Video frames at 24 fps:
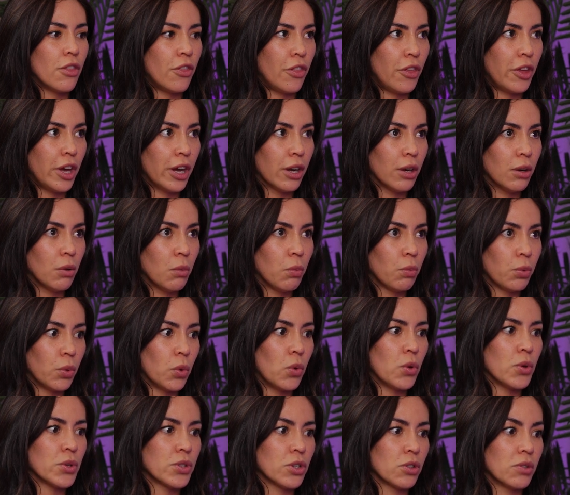their
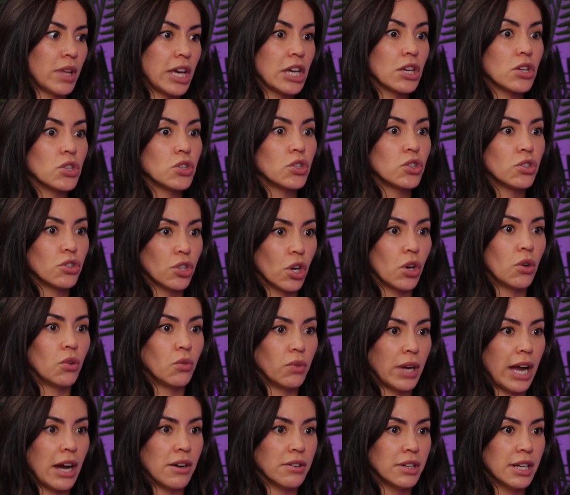rules are like so
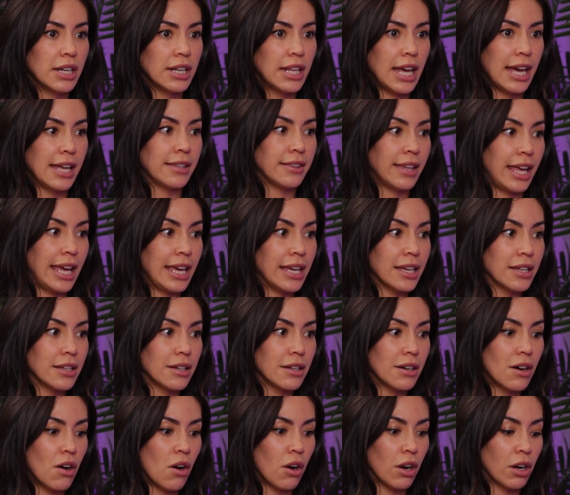grounded and like
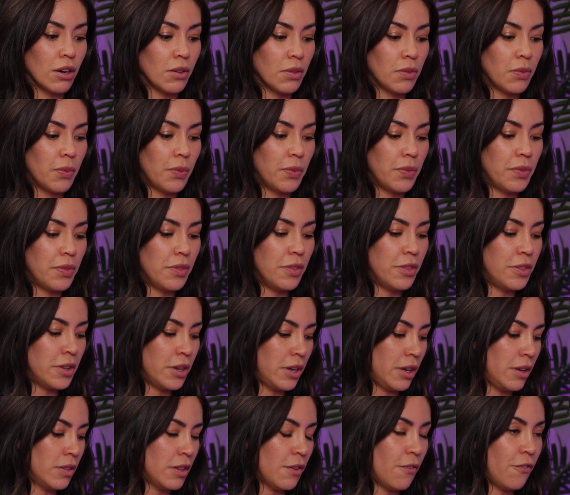are
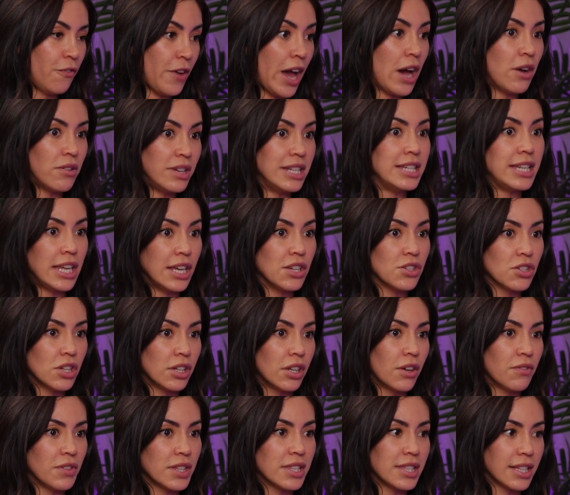the
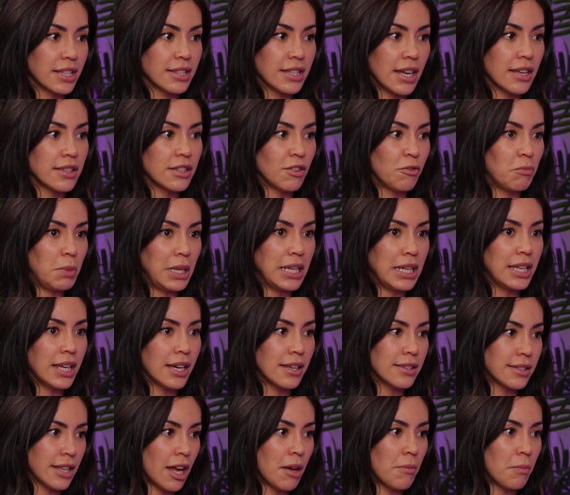foundation of the success of
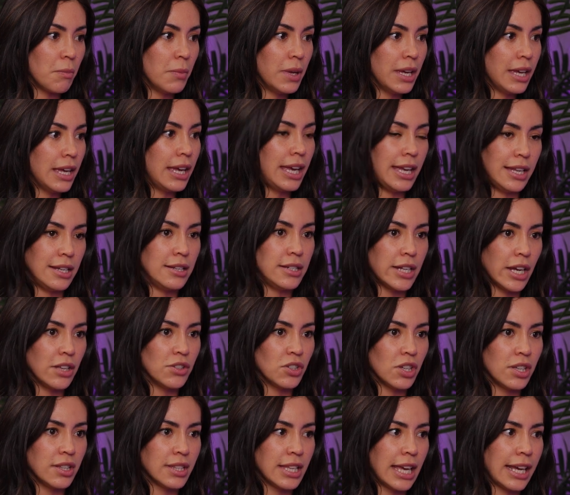BDSM in
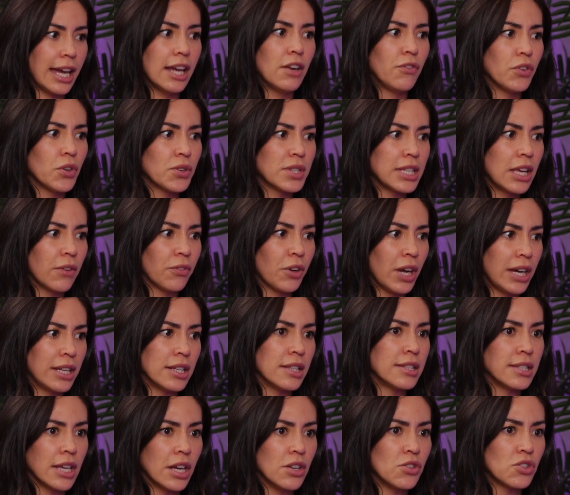dungeons. Like I'd feel safer at a
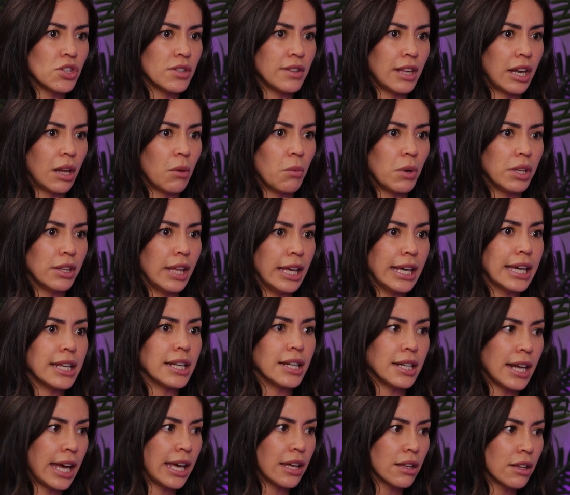dungeon than I would like in a
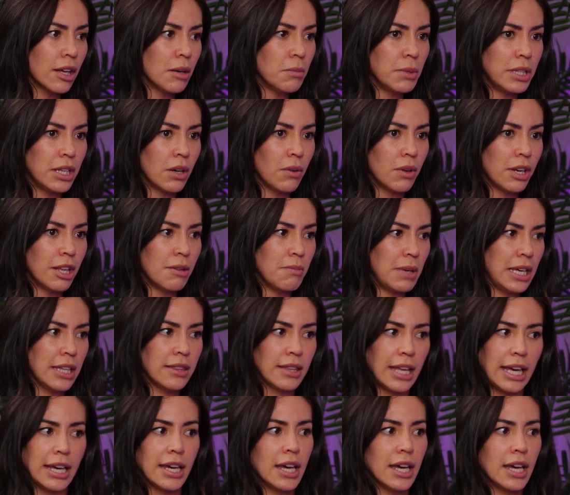nightclub. You know what I mean? Like